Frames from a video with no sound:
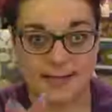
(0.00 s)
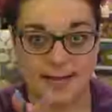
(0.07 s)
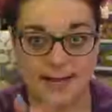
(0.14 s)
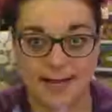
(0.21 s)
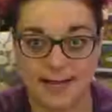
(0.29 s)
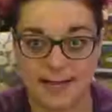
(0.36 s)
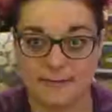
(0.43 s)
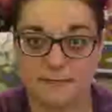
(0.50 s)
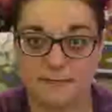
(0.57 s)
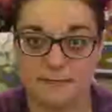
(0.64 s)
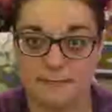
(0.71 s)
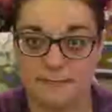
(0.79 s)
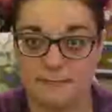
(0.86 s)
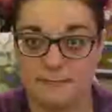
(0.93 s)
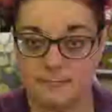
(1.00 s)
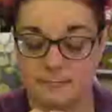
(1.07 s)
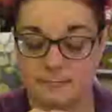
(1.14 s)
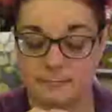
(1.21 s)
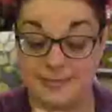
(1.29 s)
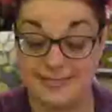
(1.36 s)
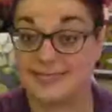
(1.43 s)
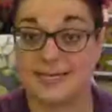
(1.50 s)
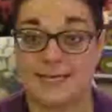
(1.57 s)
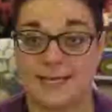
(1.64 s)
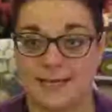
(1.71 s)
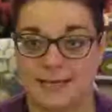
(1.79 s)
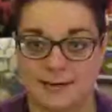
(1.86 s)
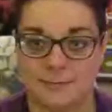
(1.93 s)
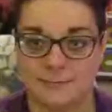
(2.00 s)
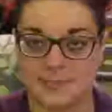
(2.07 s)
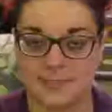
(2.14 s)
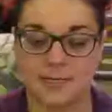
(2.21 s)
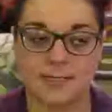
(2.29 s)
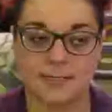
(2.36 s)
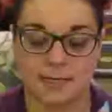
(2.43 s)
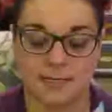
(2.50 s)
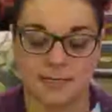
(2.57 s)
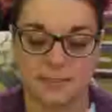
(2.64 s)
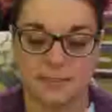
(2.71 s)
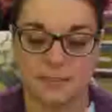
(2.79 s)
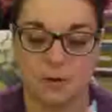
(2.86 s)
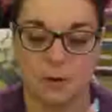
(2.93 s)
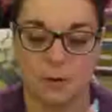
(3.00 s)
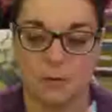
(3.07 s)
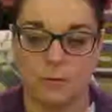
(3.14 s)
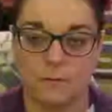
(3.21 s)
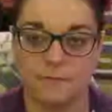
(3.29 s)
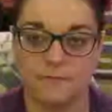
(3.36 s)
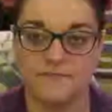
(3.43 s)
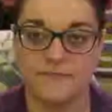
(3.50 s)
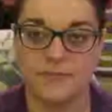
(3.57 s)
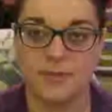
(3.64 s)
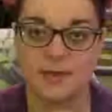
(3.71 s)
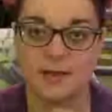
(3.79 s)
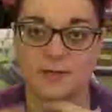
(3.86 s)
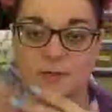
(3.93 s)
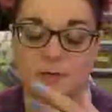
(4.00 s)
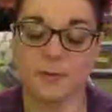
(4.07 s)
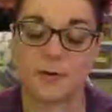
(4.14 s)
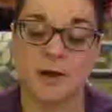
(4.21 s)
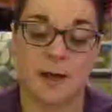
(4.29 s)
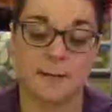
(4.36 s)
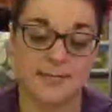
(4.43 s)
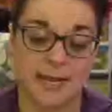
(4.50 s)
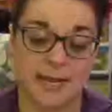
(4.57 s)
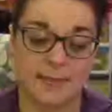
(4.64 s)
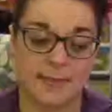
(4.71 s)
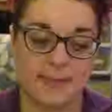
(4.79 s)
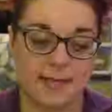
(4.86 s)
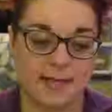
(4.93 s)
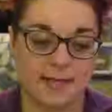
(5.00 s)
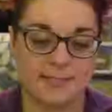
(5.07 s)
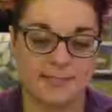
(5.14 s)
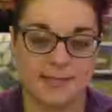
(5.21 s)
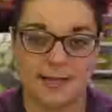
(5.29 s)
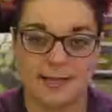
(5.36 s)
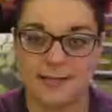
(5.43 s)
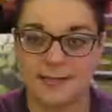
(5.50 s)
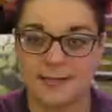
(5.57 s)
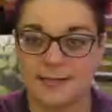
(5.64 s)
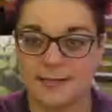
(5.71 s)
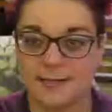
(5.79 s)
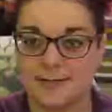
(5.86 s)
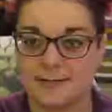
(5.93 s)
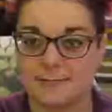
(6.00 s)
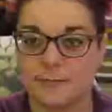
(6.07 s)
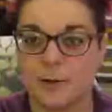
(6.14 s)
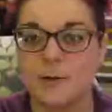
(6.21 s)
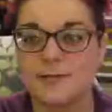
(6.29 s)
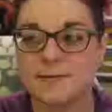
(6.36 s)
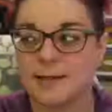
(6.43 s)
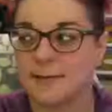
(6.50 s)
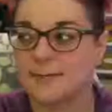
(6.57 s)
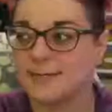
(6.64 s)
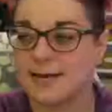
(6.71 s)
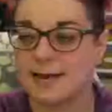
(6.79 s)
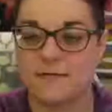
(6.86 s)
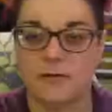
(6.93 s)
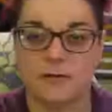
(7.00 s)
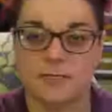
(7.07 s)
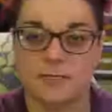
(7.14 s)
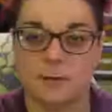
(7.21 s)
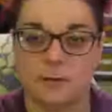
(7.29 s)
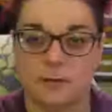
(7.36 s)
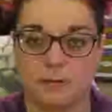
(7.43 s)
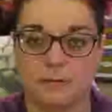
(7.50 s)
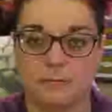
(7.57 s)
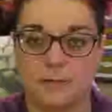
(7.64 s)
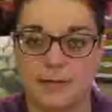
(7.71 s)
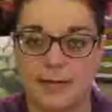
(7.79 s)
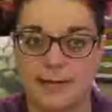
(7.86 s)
I've been sick and I'm still sick, so I just want to put an update because I post sometimes that I feel so alone.